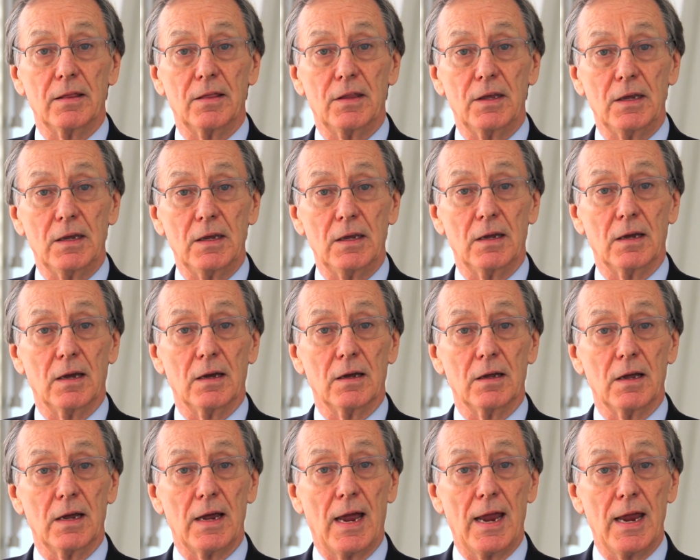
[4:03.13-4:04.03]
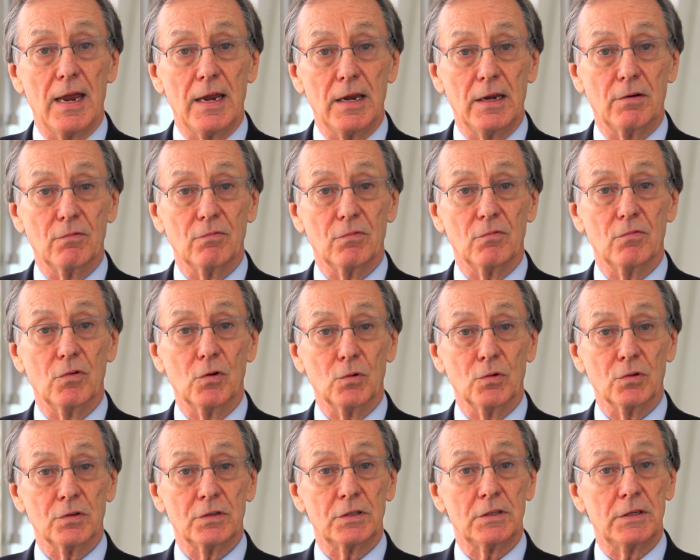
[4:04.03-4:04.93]
the Hague
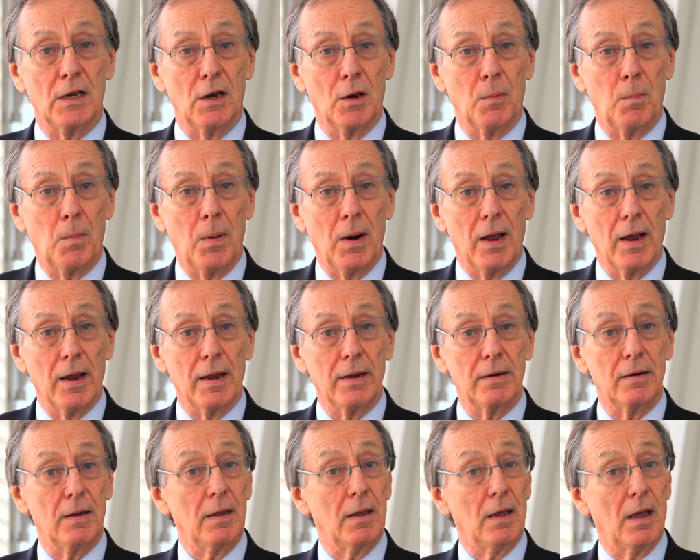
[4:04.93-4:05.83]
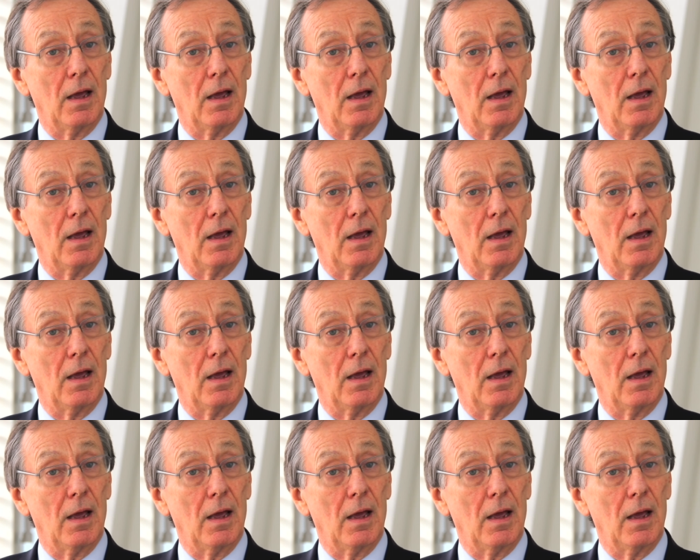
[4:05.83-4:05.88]
Rule still applied